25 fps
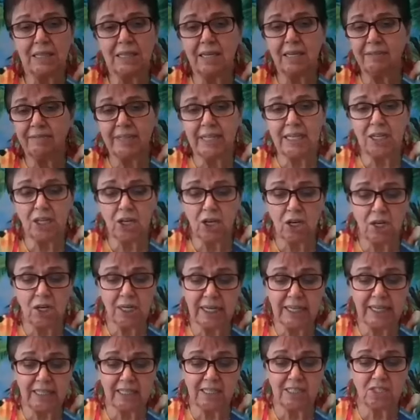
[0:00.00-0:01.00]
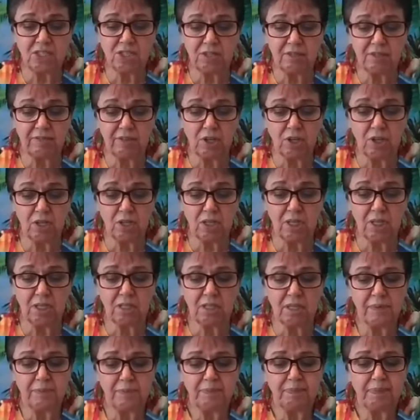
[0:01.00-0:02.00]
loving kindness of God,
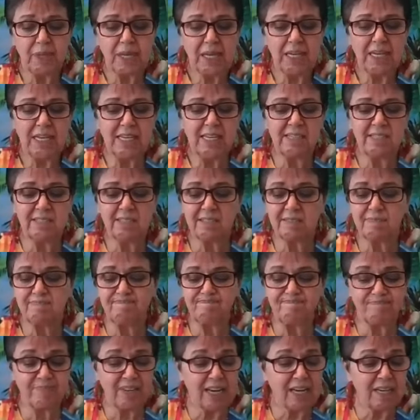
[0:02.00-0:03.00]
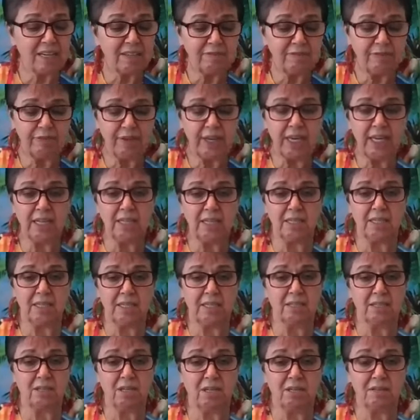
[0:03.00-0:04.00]
his
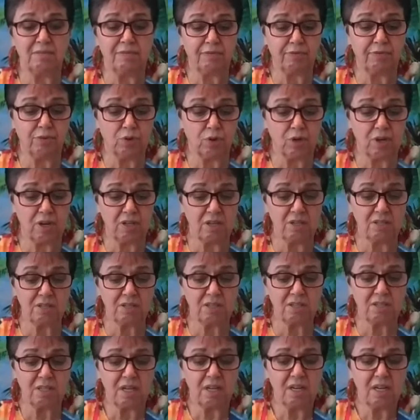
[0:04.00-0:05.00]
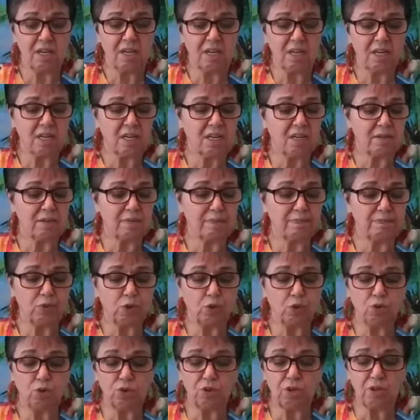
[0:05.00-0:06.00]
unfailing love for us,
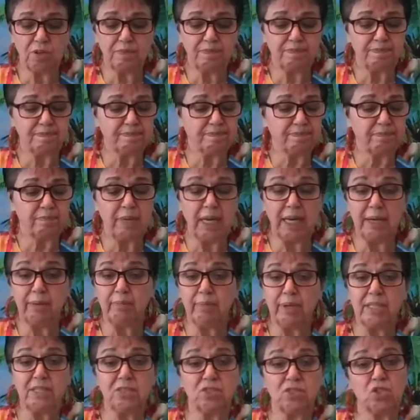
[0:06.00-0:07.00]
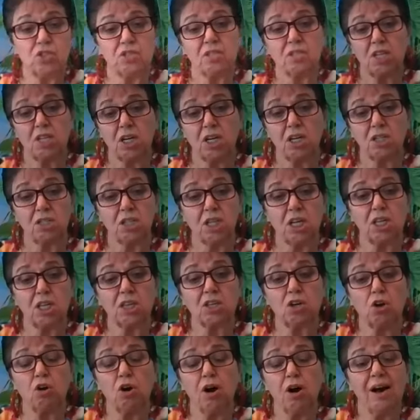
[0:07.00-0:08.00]
or maybe just the
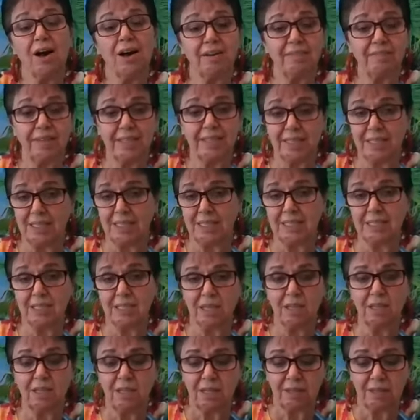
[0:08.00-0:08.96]
covenant